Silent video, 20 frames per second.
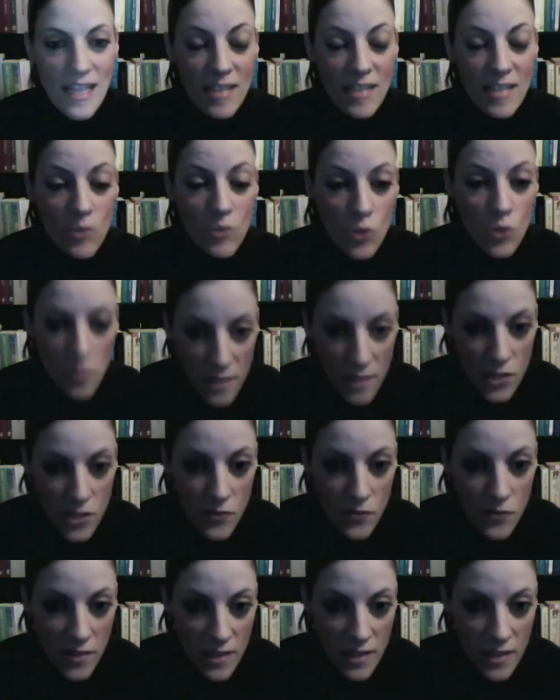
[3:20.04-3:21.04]
you so much
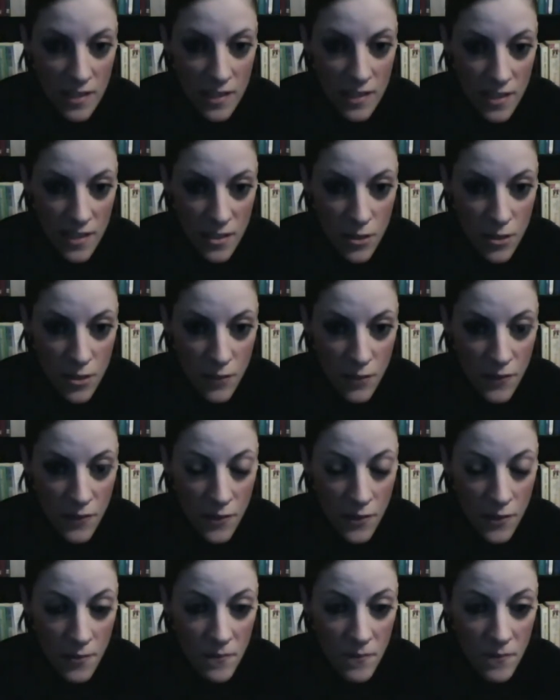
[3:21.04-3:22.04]
for this
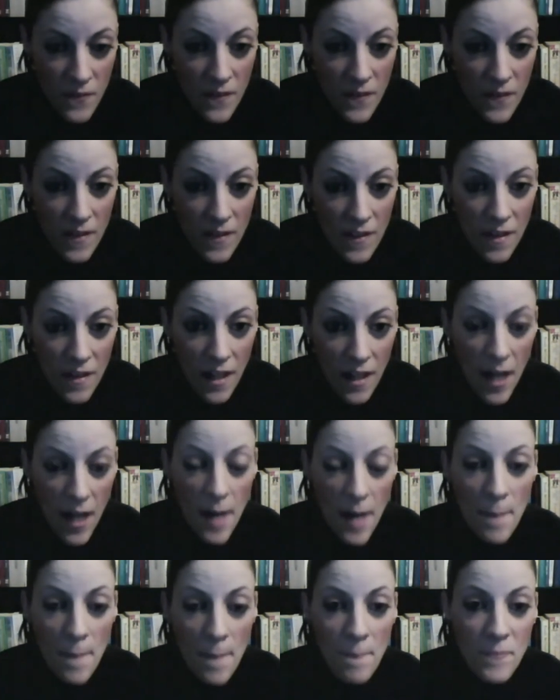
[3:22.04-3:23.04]
interview.
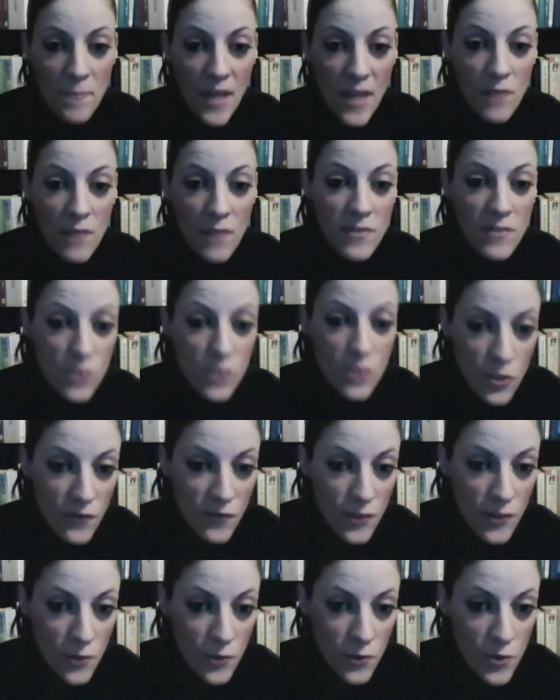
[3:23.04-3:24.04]
I've
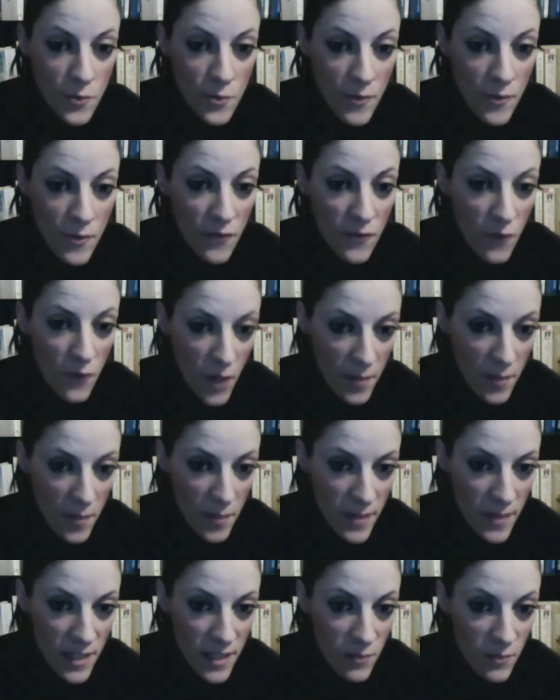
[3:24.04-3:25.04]
interviewed you before,
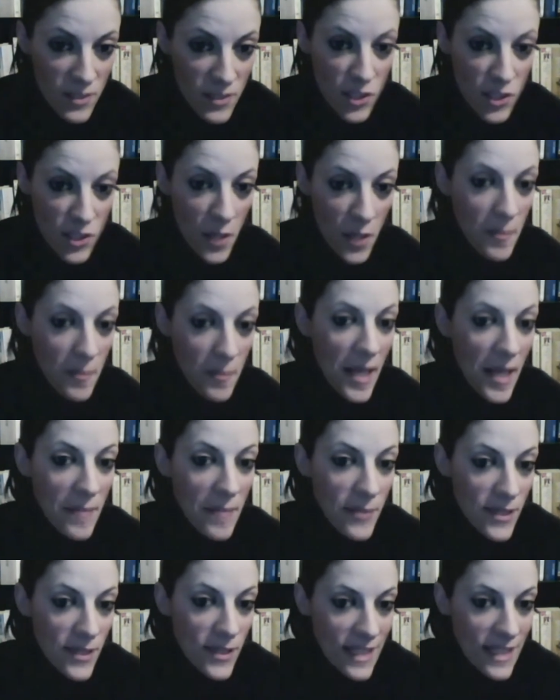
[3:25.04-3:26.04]
but it was on
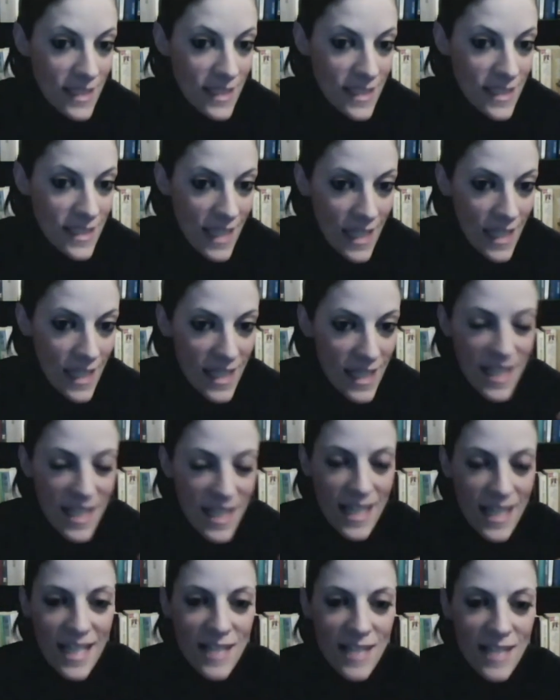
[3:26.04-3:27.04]
paper, let's say.
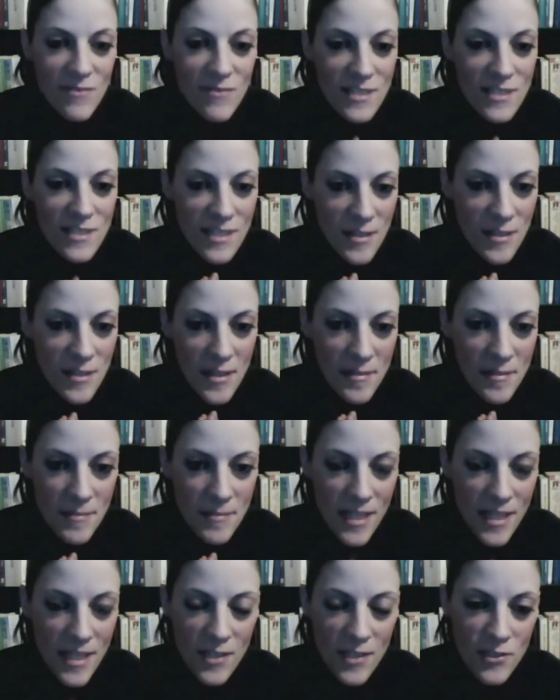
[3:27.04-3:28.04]
It was on a
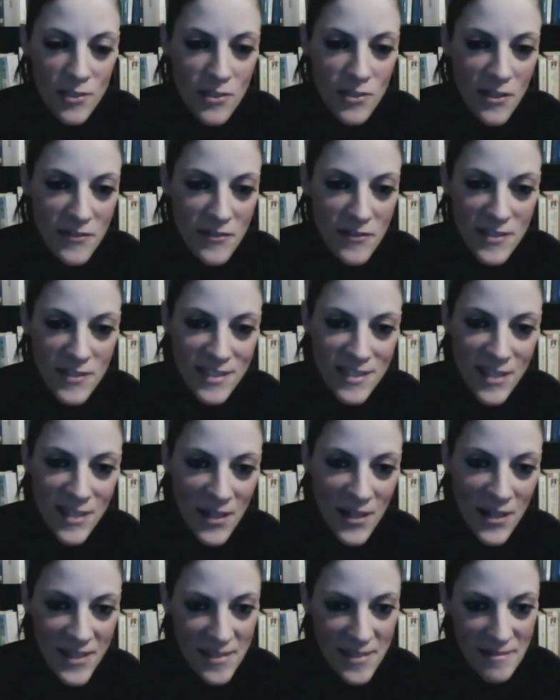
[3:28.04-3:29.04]
Microsoft
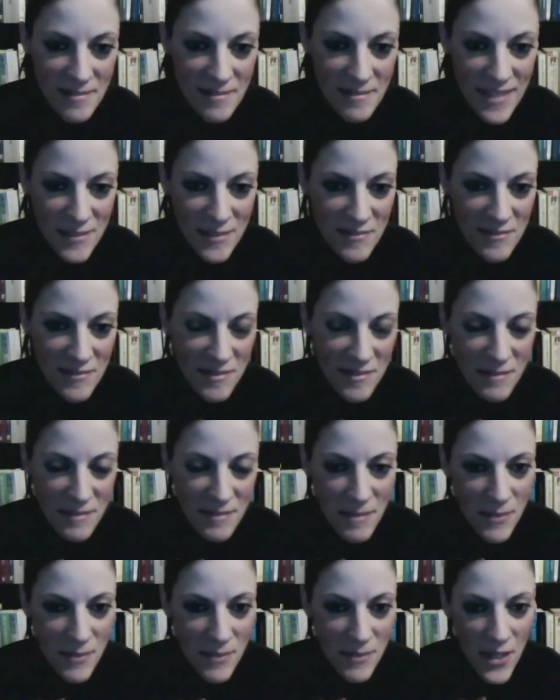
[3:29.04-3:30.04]
document for my
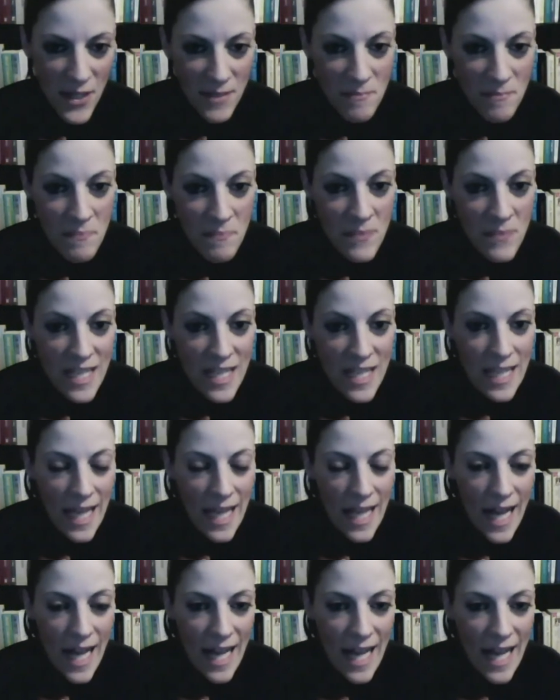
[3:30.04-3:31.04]
blog.
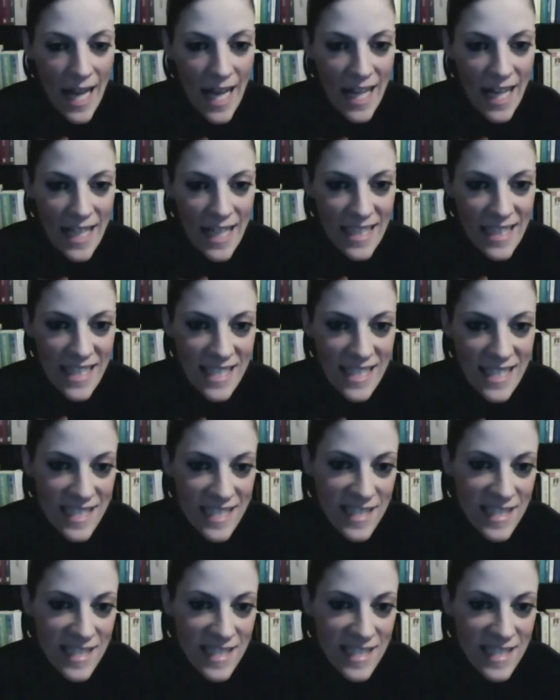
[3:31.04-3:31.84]
And this is